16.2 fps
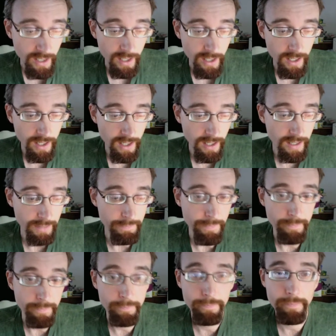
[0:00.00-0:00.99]

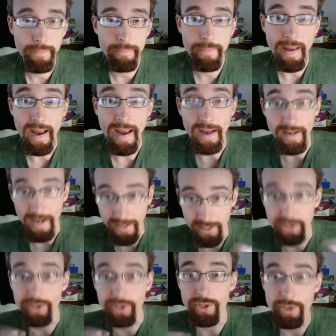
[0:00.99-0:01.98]
And I
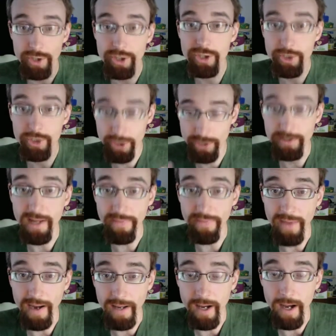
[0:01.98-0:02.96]
can set
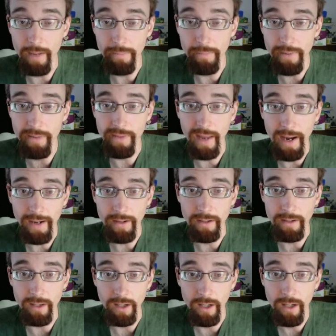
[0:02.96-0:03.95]
that up in the
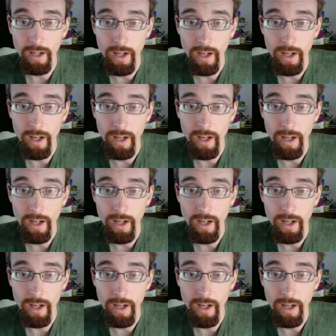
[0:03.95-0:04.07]
editor.